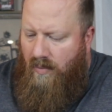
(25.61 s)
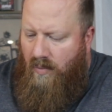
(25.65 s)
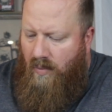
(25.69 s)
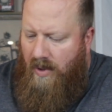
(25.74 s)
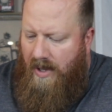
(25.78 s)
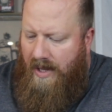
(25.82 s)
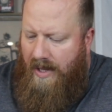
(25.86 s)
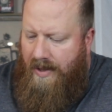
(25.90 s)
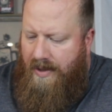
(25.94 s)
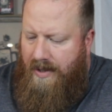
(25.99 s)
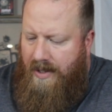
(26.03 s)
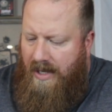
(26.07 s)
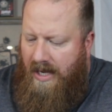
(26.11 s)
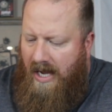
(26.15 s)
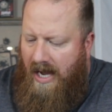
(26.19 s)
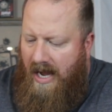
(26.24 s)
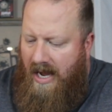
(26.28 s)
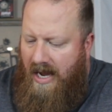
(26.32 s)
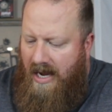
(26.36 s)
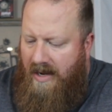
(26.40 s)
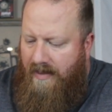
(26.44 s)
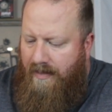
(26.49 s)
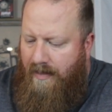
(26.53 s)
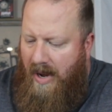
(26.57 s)
with
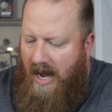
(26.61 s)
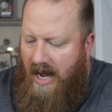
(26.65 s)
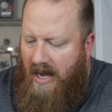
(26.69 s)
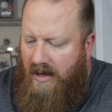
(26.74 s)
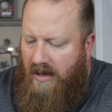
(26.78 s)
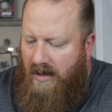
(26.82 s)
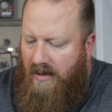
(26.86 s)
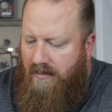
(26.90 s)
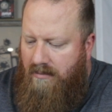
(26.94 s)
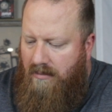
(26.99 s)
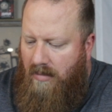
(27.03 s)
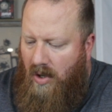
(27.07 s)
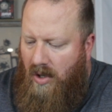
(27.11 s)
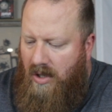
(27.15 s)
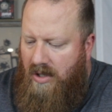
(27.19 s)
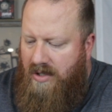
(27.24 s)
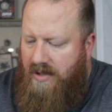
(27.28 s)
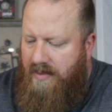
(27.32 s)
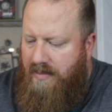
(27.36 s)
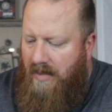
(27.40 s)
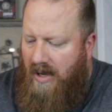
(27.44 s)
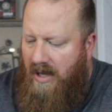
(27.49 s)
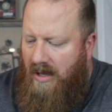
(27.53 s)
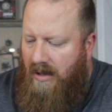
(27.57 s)
cake batter,
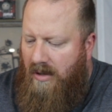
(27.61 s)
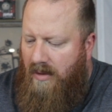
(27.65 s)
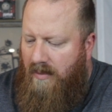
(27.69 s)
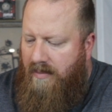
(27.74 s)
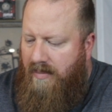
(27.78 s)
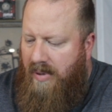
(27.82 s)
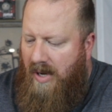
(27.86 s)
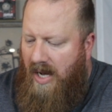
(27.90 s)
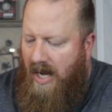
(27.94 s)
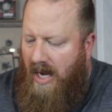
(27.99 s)
marshmallow,